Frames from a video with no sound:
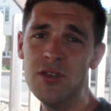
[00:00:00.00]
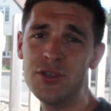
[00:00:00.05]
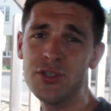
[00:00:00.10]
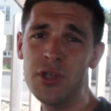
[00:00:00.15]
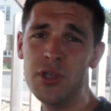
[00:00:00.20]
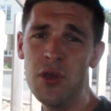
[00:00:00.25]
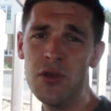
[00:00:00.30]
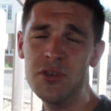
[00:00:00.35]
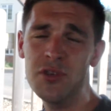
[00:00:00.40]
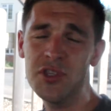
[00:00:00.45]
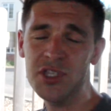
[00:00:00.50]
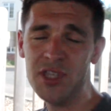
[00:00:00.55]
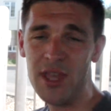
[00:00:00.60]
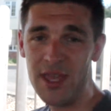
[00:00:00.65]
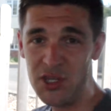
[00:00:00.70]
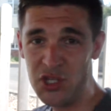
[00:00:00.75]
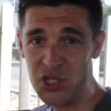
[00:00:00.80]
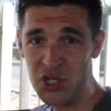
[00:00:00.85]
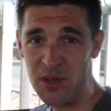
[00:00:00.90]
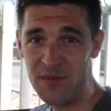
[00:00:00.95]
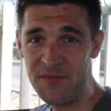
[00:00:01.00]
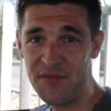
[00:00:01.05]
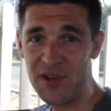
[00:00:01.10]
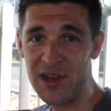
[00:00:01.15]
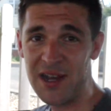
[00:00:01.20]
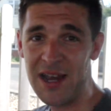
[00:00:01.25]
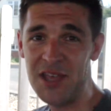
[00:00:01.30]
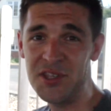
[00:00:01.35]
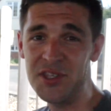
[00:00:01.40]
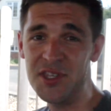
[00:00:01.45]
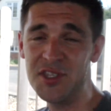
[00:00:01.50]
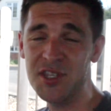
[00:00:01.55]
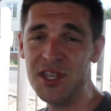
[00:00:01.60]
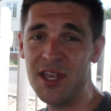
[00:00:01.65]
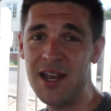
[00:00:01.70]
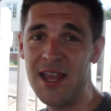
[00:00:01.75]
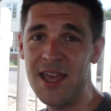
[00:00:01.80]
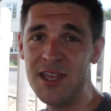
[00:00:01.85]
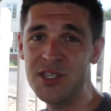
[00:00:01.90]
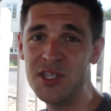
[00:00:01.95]
So stay tuned for Classics
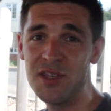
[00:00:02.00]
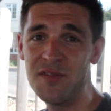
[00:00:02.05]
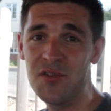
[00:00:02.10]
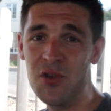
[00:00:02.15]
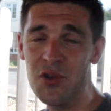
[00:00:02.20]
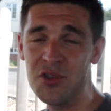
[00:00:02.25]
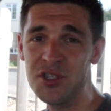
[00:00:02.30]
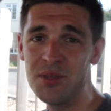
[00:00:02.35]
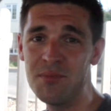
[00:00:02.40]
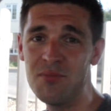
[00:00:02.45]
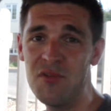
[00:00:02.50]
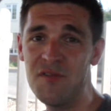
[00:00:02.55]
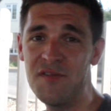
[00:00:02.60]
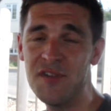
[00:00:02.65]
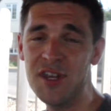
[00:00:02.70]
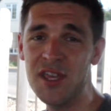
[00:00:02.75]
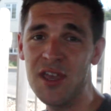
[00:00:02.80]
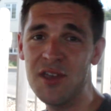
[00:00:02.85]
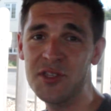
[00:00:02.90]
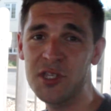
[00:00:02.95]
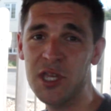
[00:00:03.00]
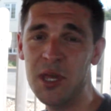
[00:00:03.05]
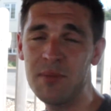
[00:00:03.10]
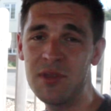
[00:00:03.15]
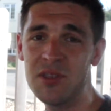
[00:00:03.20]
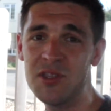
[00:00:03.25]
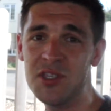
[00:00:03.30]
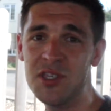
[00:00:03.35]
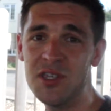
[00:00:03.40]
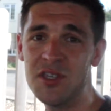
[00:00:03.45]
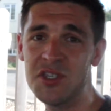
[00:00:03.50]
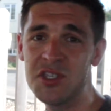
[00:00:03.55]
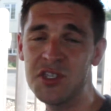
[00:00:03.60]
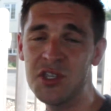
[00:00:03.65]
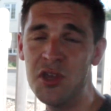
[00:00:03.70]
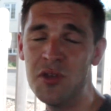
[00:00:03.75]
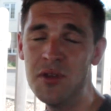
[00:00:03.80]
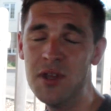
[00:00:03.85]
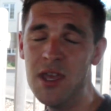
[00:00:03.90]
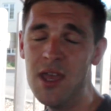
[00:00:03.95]
Collective. Got some more videos coming to you
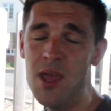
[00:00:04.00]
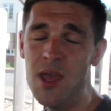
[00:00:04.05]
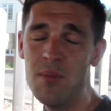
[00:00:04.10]
soon.